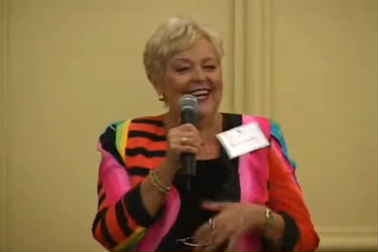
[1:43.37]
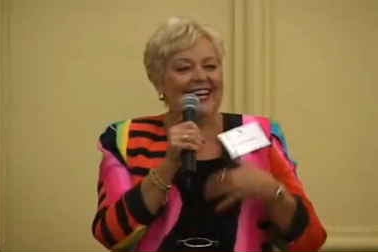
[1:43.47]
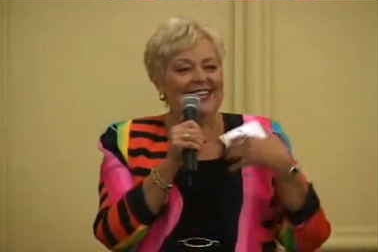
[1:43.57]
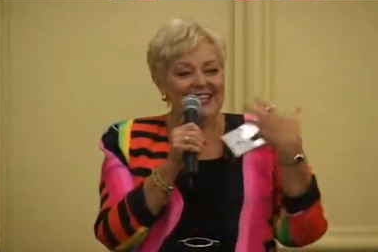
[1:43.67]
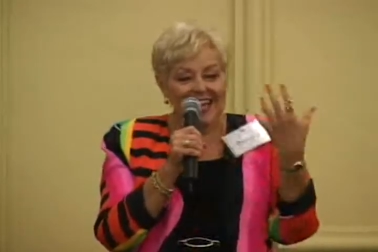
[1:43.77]

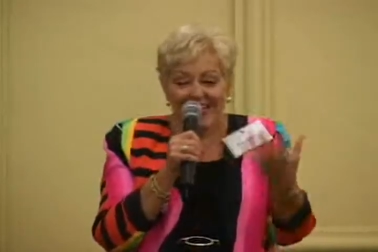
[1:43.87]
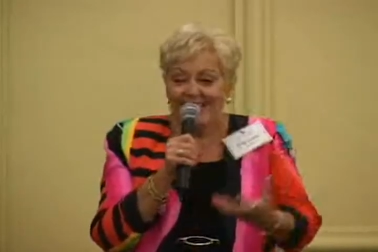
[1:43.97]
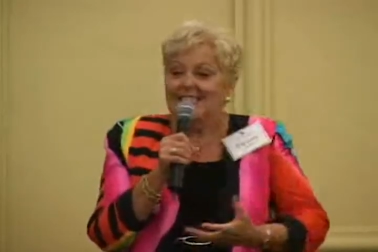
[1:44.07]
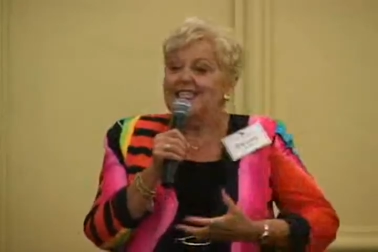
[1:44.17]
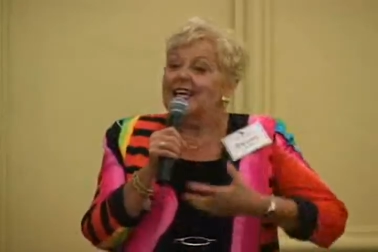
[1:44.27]
And
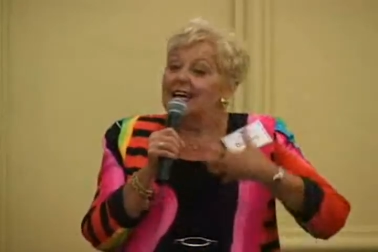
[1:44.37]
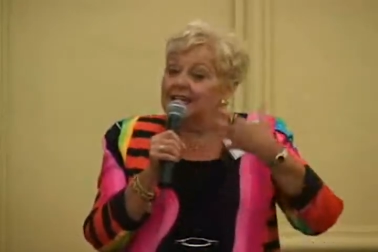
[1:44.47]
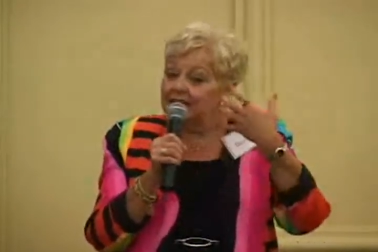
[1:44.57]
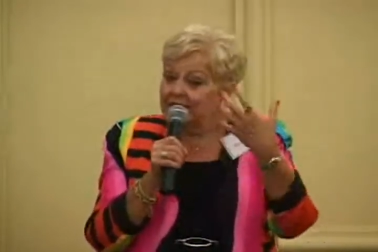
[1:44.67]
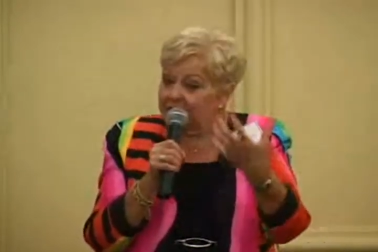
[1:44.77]
that's the
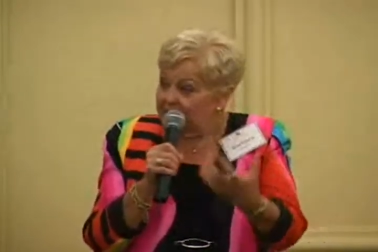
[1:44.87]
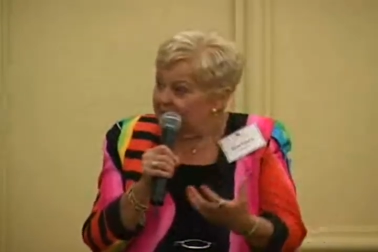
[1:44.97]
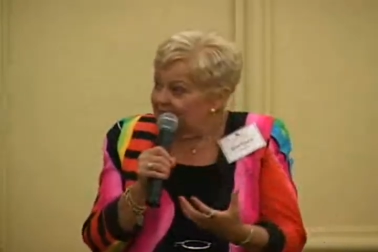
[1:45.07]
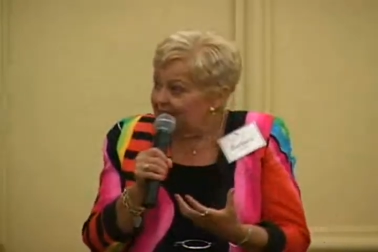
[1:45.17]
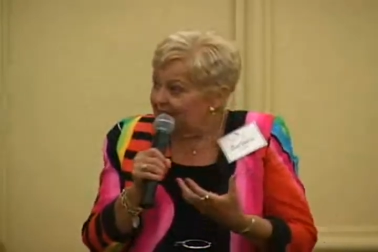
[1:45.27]
kind of
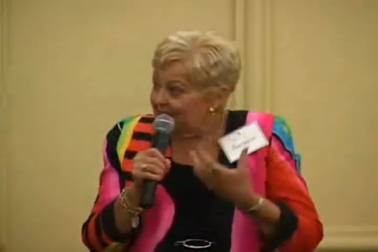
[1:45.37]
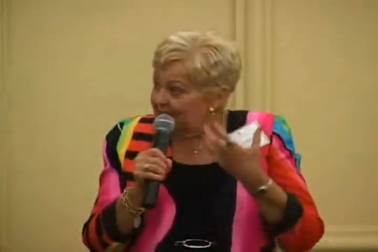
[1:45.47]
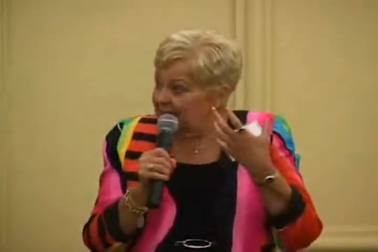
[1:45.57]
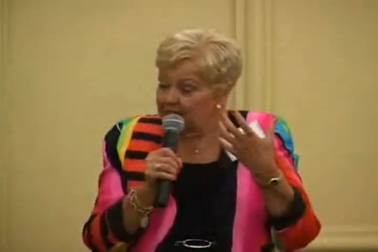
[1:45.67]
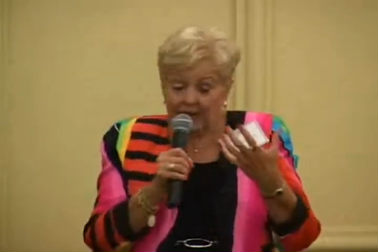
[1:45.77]
spirit,
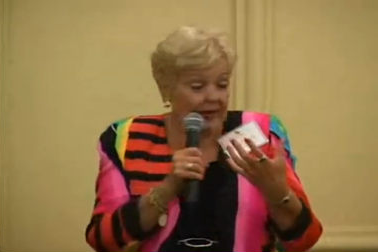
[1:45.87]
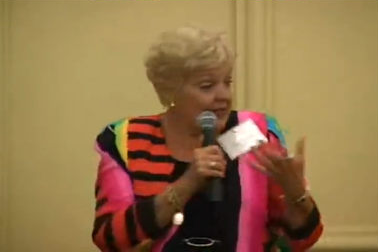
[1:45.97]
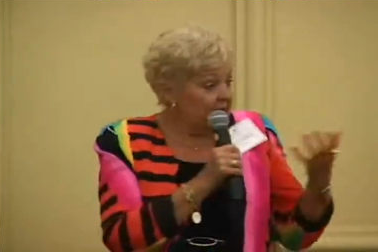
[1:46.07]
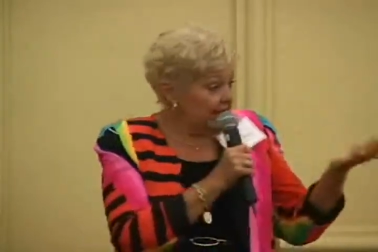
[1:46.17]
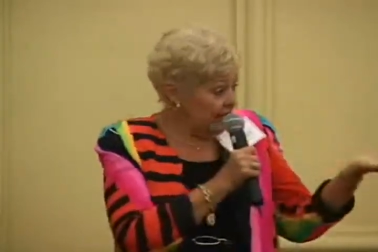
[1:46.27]
you know, I
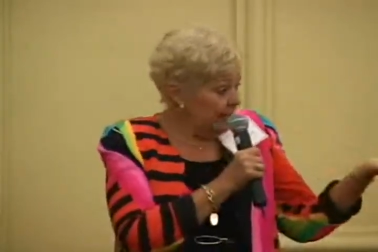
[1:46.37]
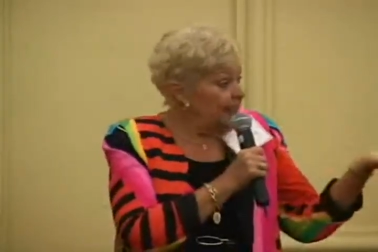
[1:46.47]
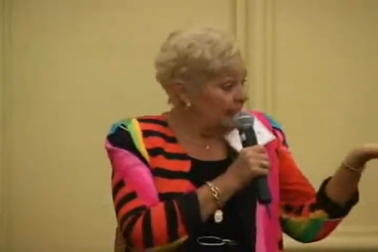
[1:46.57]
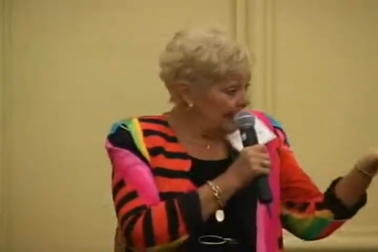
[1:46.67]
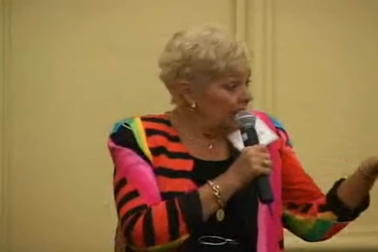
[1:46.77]
think that
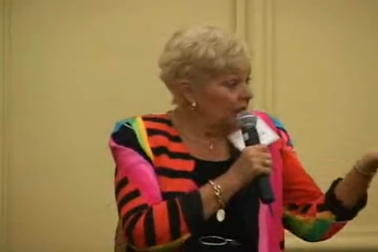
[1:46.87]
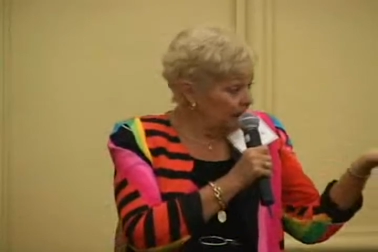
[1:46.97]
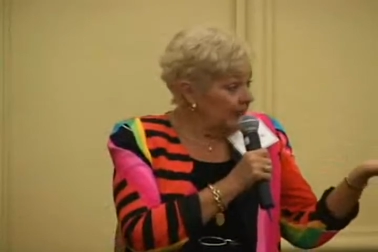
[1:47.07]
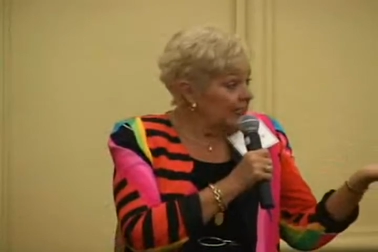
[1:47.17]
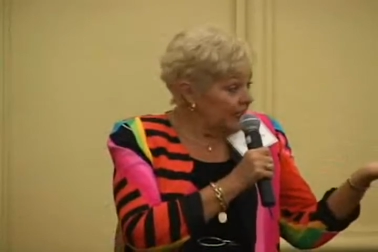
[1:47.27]
you're
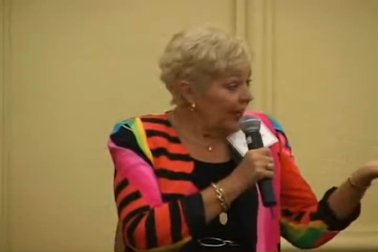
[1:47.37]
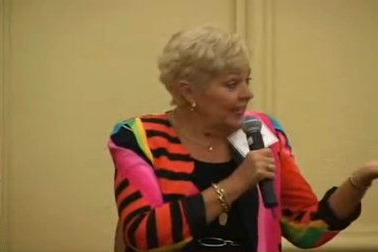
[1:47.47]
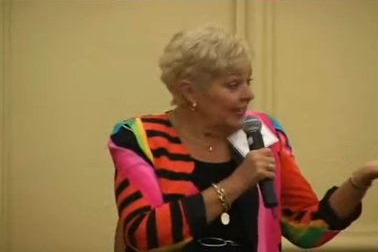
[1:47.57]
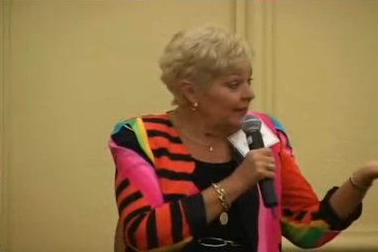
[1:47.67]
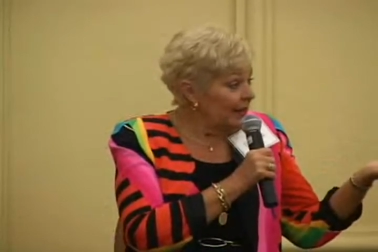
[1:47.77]
really
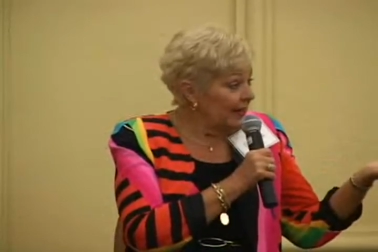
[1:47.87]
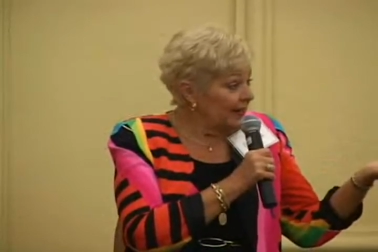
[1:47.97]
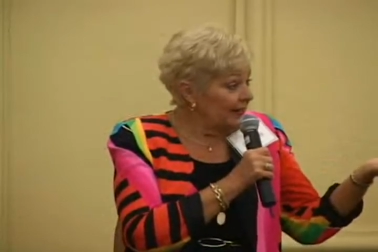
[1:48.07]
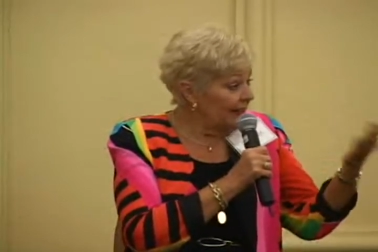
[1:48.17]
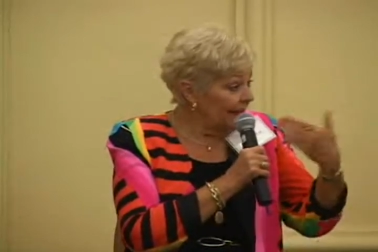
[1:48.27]
talking about
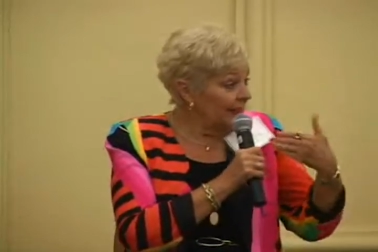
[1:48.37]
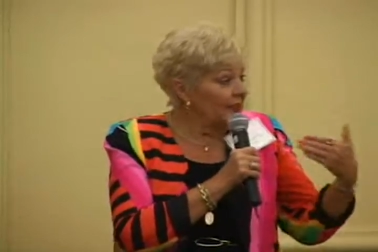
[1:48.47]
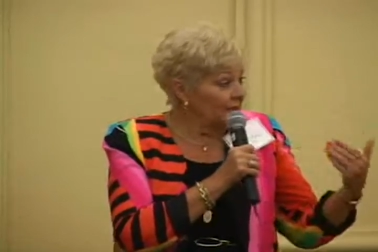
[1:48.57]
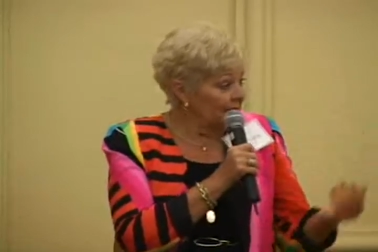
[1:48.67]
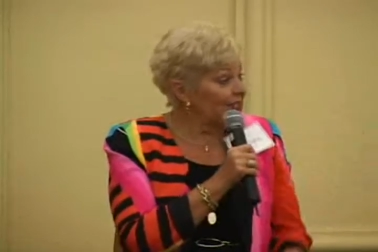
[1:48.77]
in all of
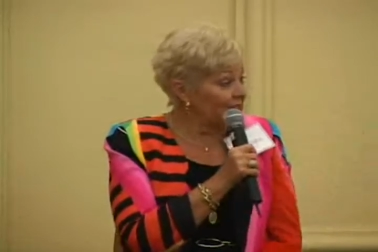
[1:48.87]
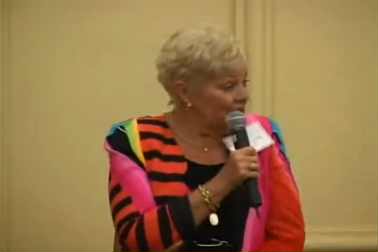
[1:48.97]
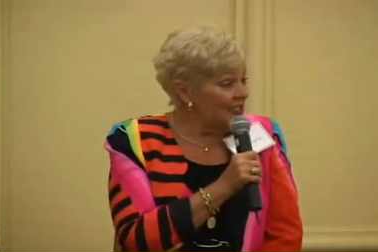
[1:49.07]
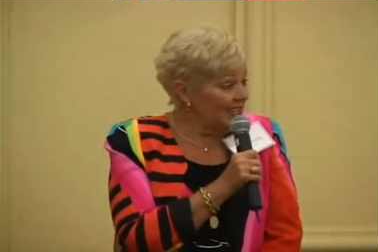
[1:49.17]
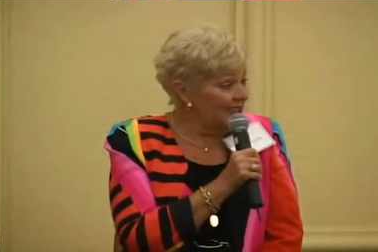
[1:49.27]
the
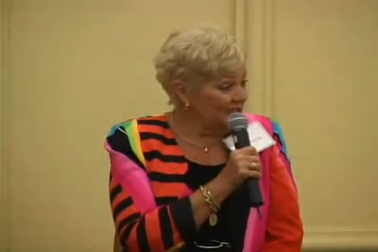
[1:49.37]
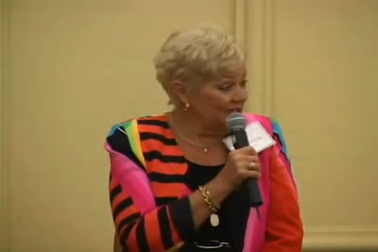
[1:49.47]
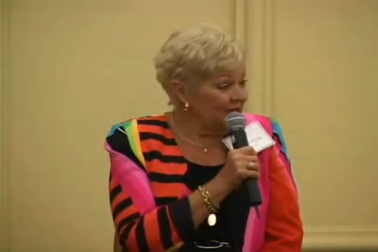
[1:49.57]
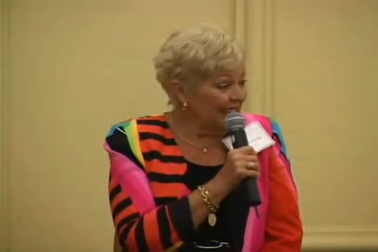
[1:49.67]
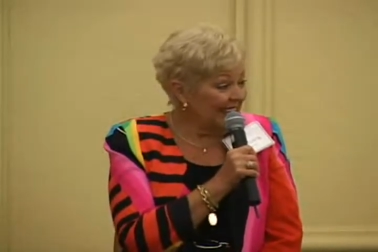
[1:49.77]
research that you're
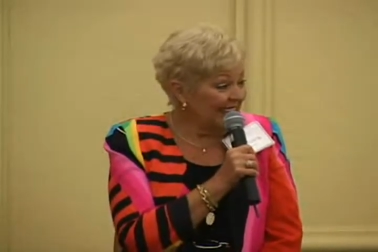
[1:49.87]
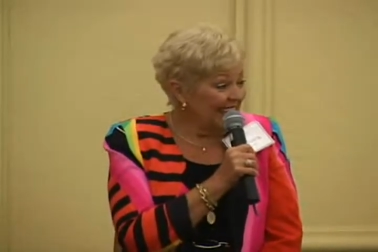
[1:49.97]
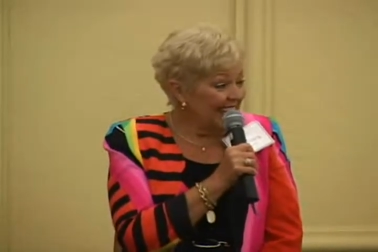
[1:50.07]
doing.